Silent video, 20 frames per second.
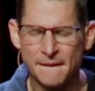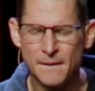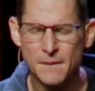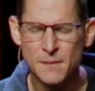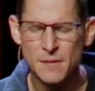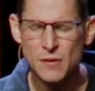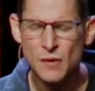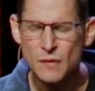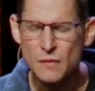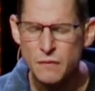
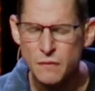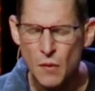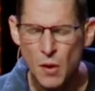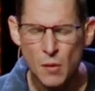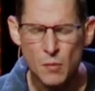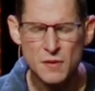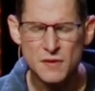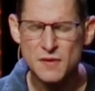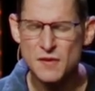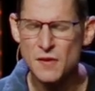We look
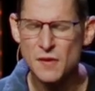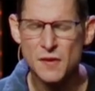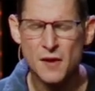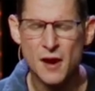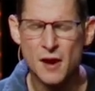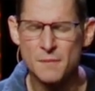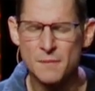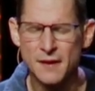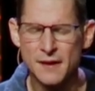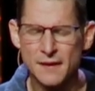forward to your
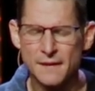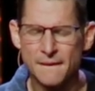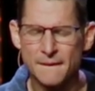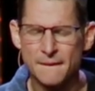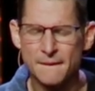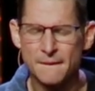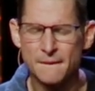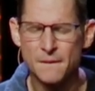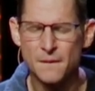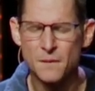coming.
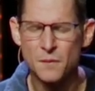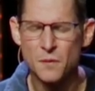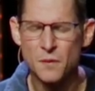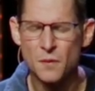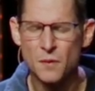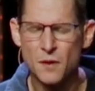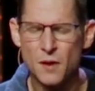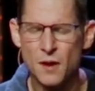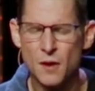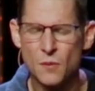
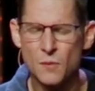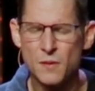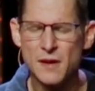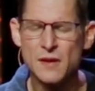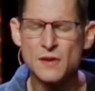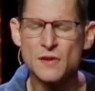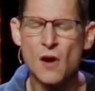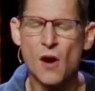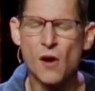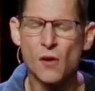We
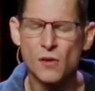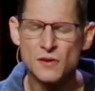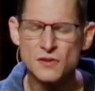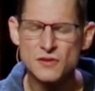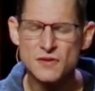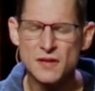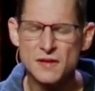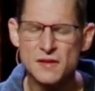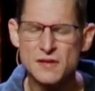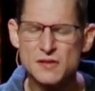acknowledge
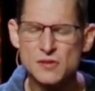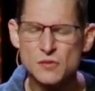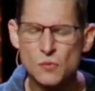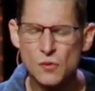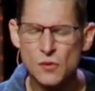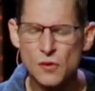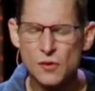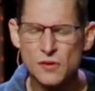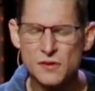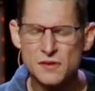that this
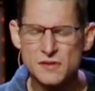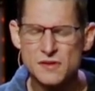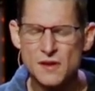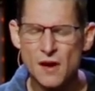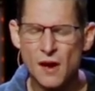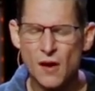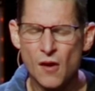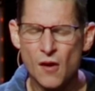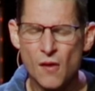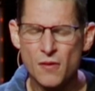world is
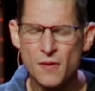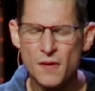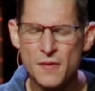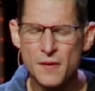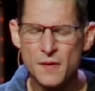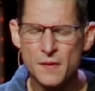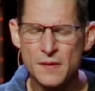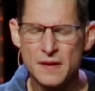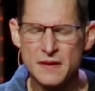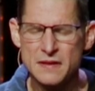not all that
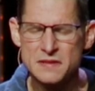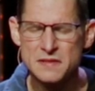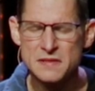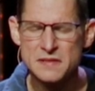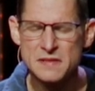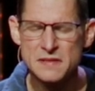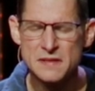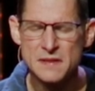there is,